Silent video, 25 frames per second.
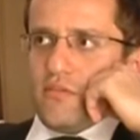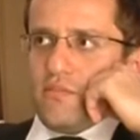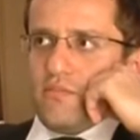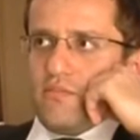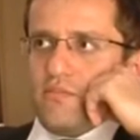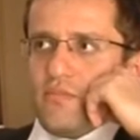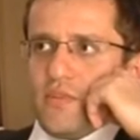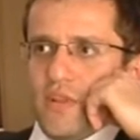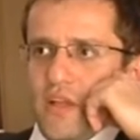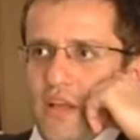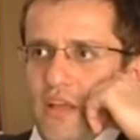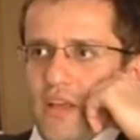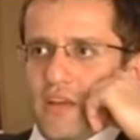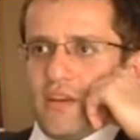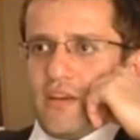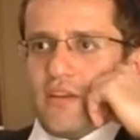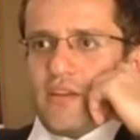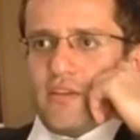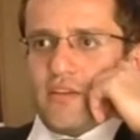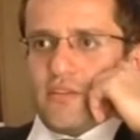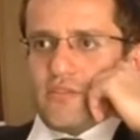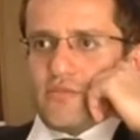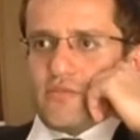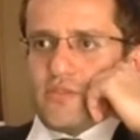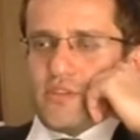playing
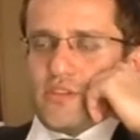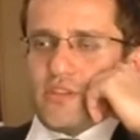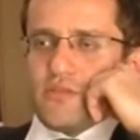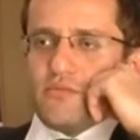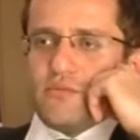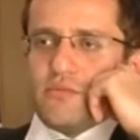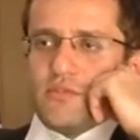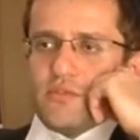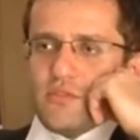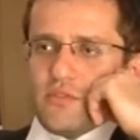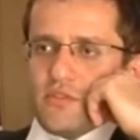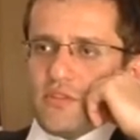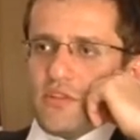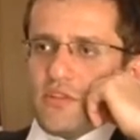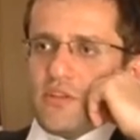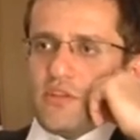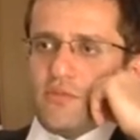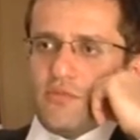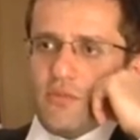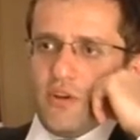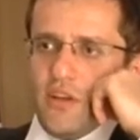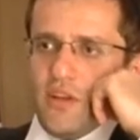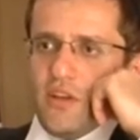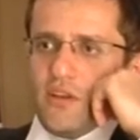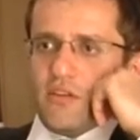against Vladimir is
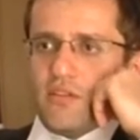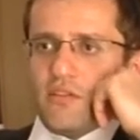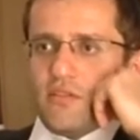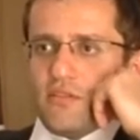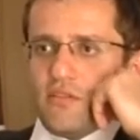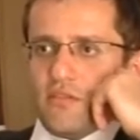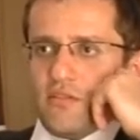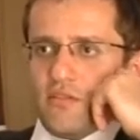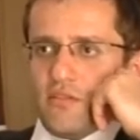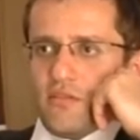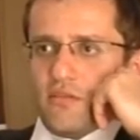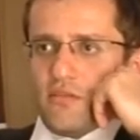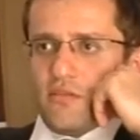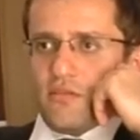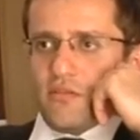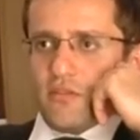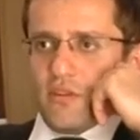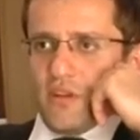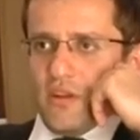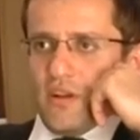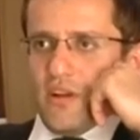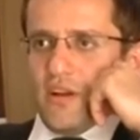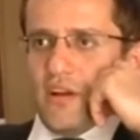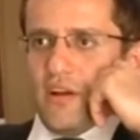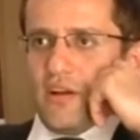anyway,
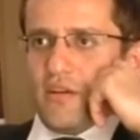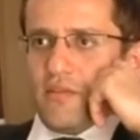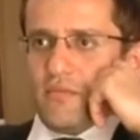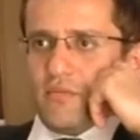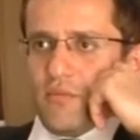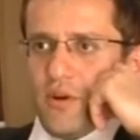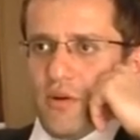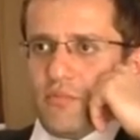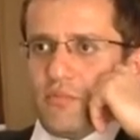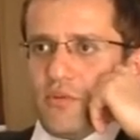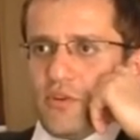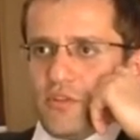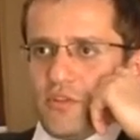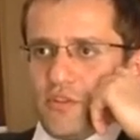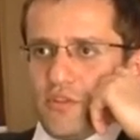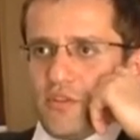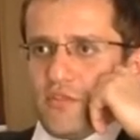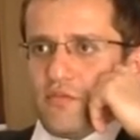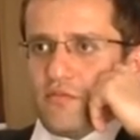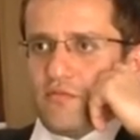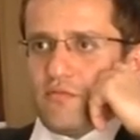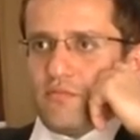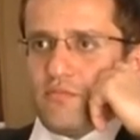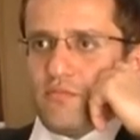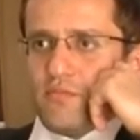a
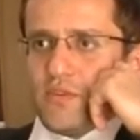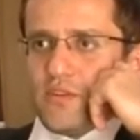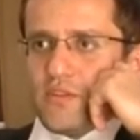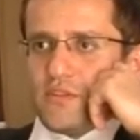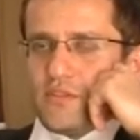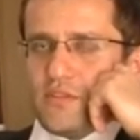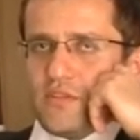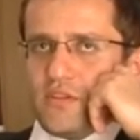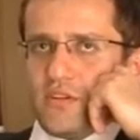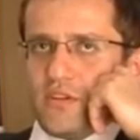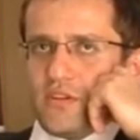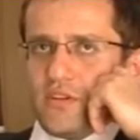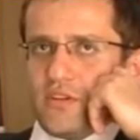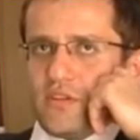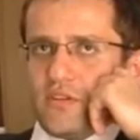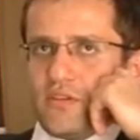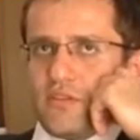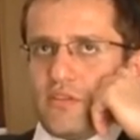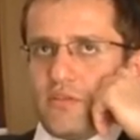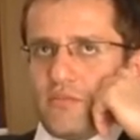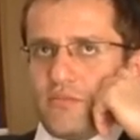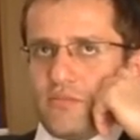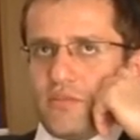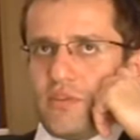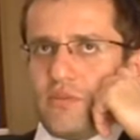motive. But
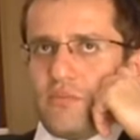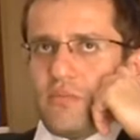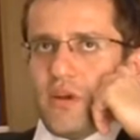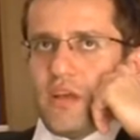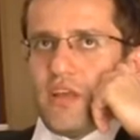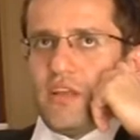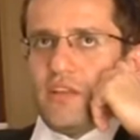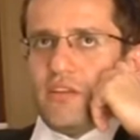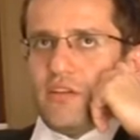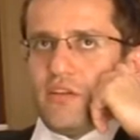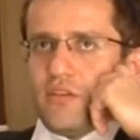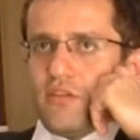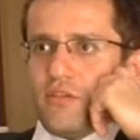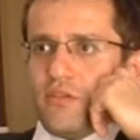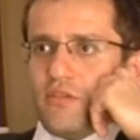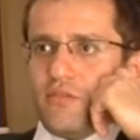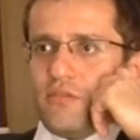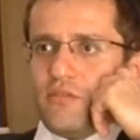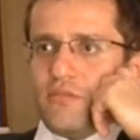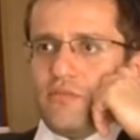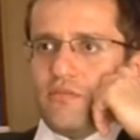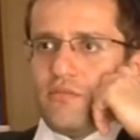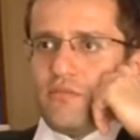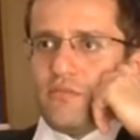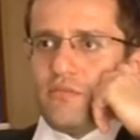the main
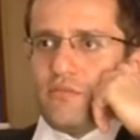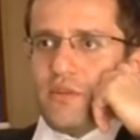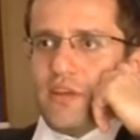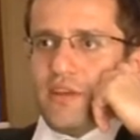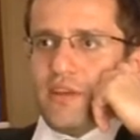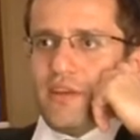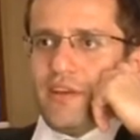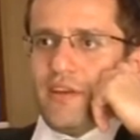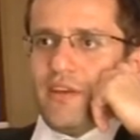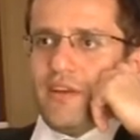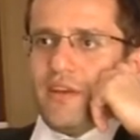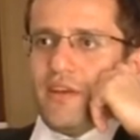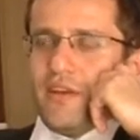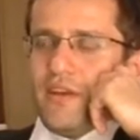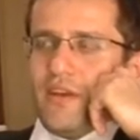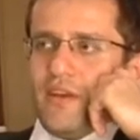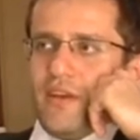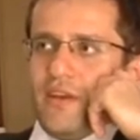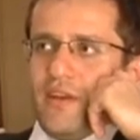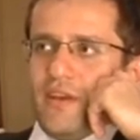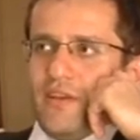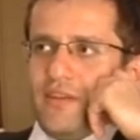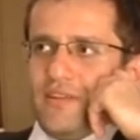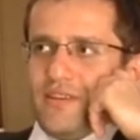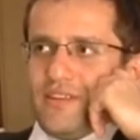goal for me
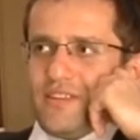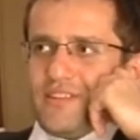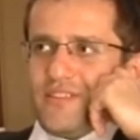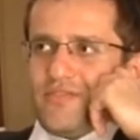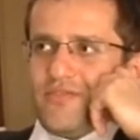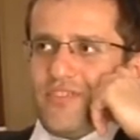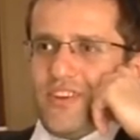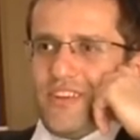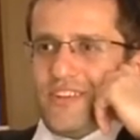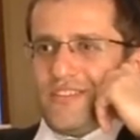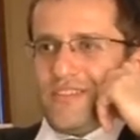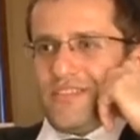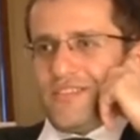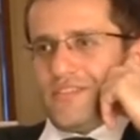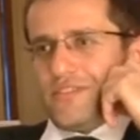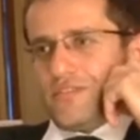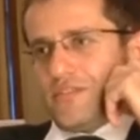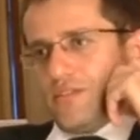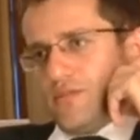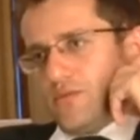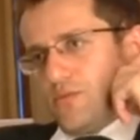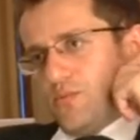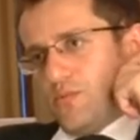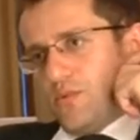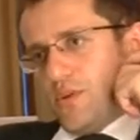in this event is
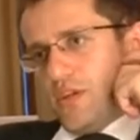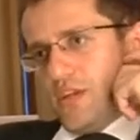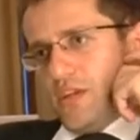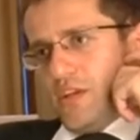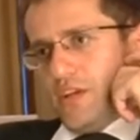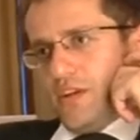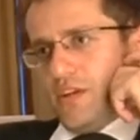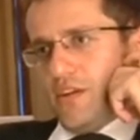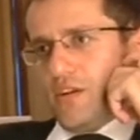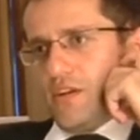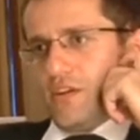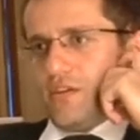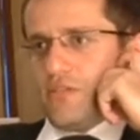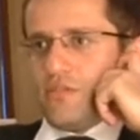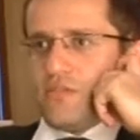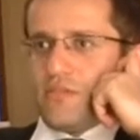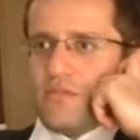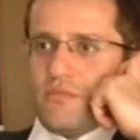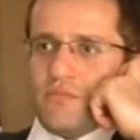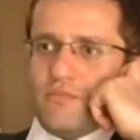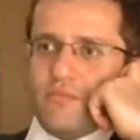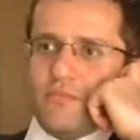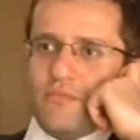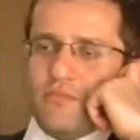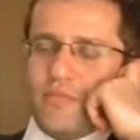not winning
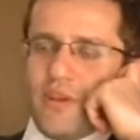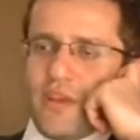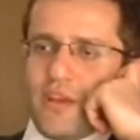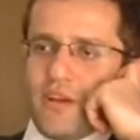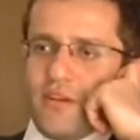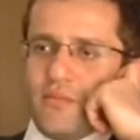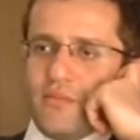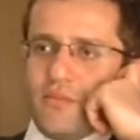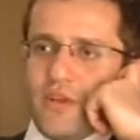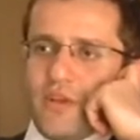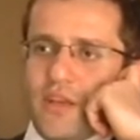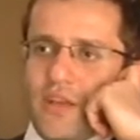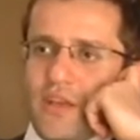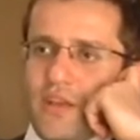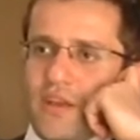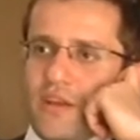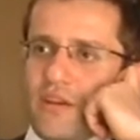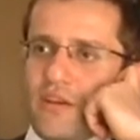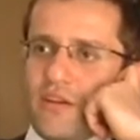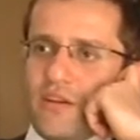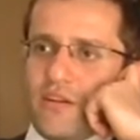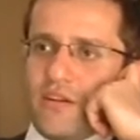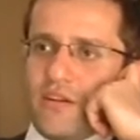or becoming,